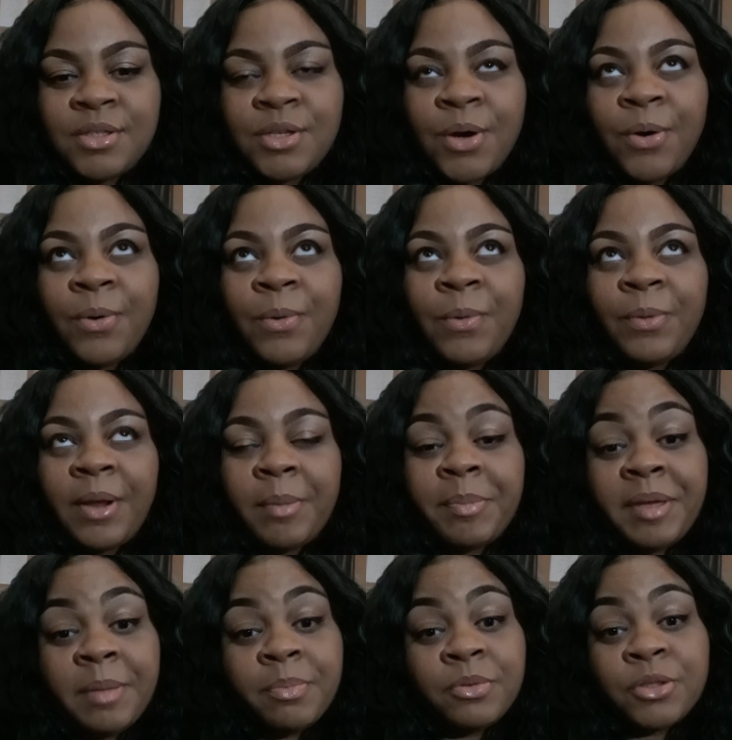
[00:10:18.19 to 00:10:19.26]
Don't let
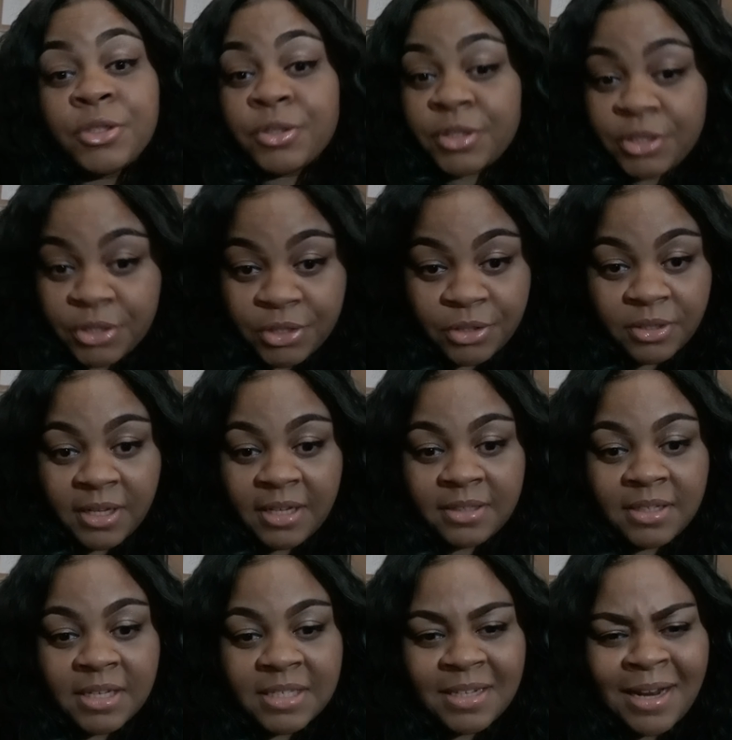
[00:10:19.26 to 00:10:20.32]
people treat you like this.